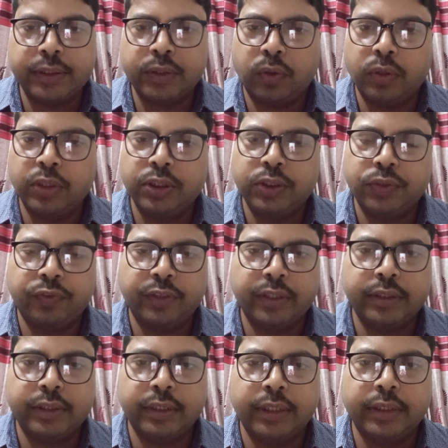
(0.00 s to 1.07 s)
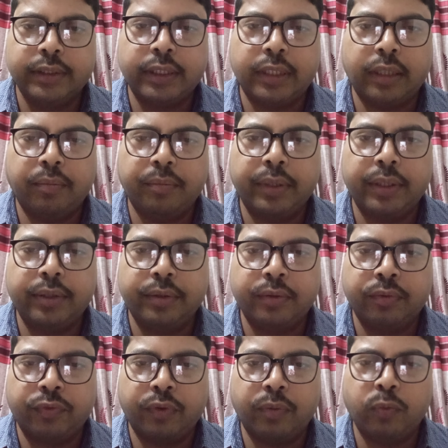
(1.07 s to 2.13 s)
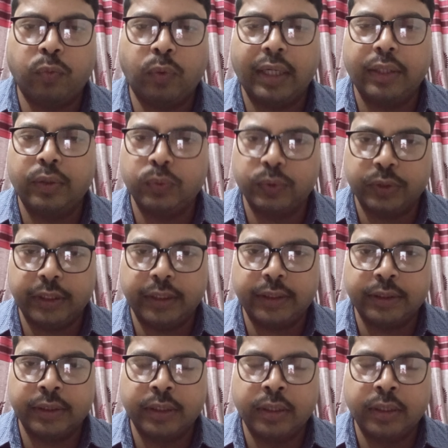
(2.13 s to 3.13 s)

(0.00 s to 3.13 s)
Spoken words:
On each face there is a number from 1 to 6.